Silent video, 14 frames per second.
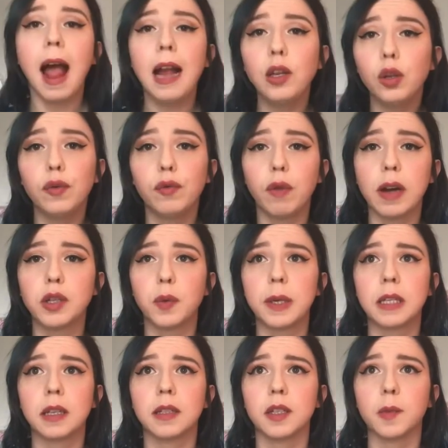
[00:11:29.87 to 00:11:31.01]
I love red
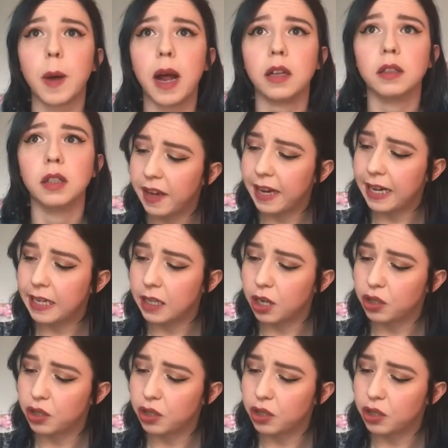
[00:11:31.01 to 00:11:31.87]
Twizzlers as well. These